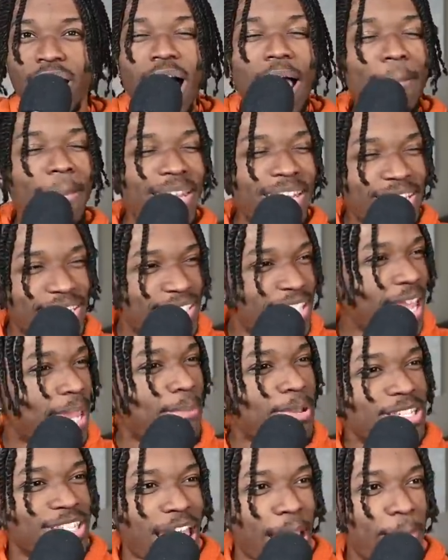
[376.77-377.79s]
I'm in the
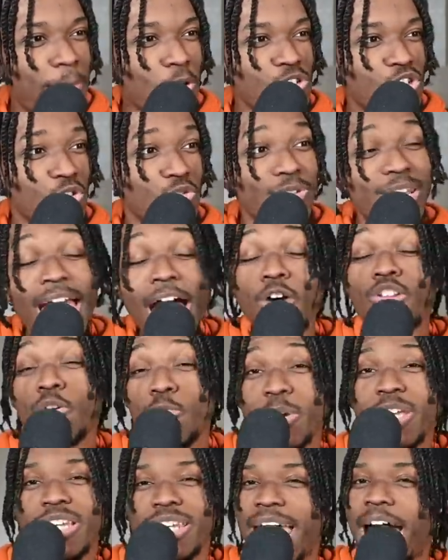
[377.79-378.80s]
same exact boat as you. Now that
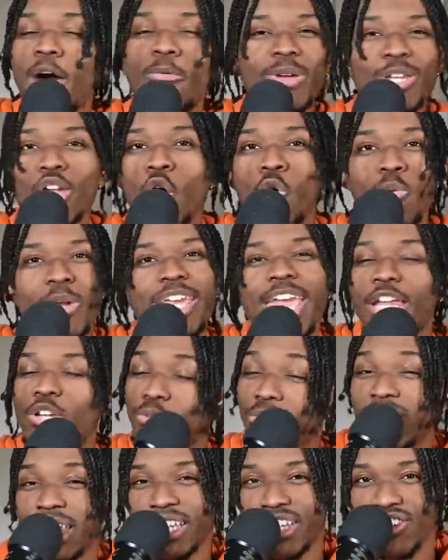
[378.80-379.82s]
we now we know we can't
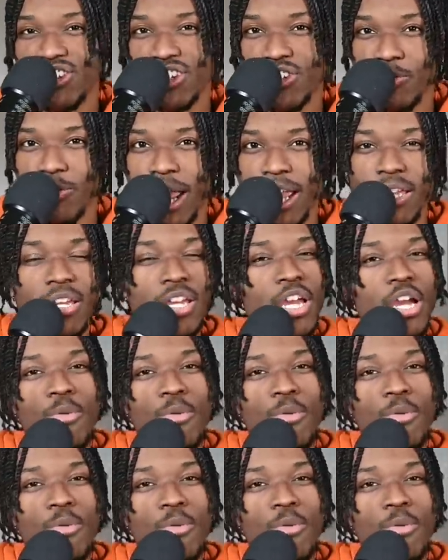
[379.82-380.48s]
do a thing this season, right?